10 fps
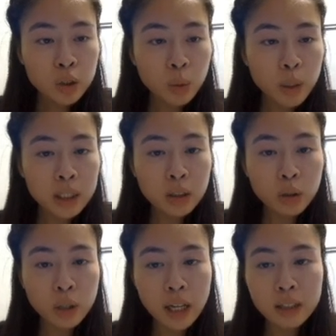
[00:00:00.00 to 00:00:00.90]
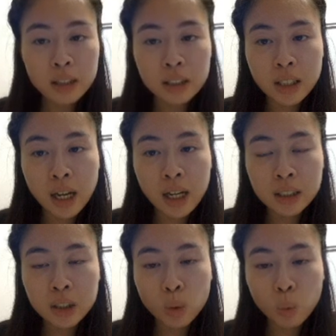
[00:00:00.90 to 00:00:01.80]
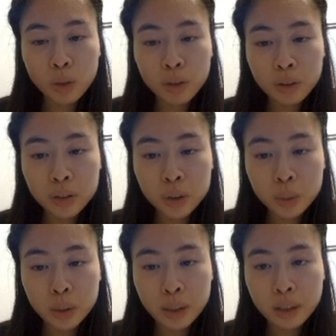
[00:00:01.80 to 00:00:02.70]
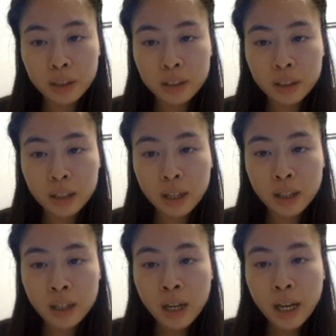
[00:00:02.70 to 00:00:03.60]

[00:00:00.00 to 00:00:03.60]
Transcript: So we get to look at the designs, what they're doing, things like that.